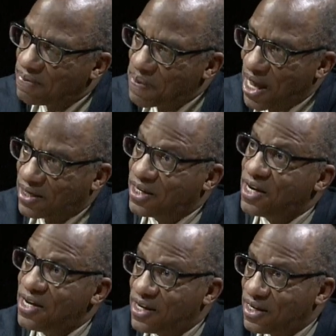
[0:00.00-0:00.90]
packed a
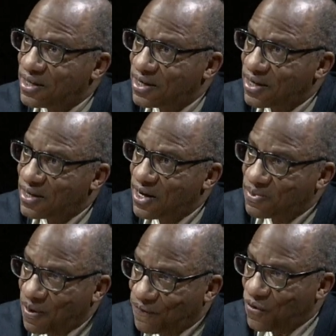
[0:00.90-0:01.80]
gun. That was
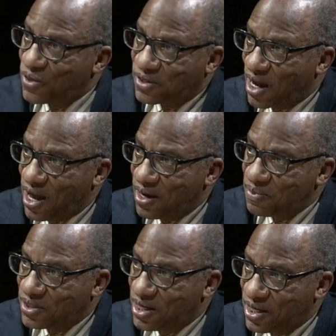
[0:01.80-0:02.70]
my first time
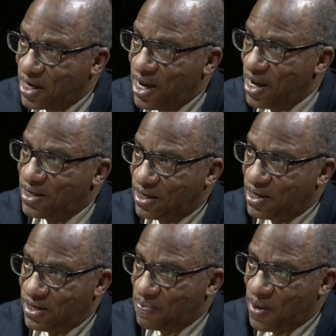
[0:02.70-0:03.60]
seeing a
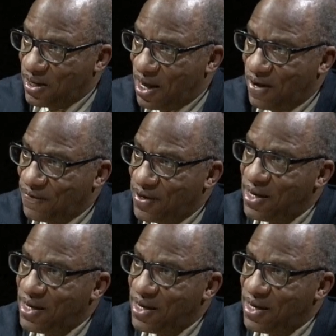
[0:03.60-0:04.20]
handgun in my life.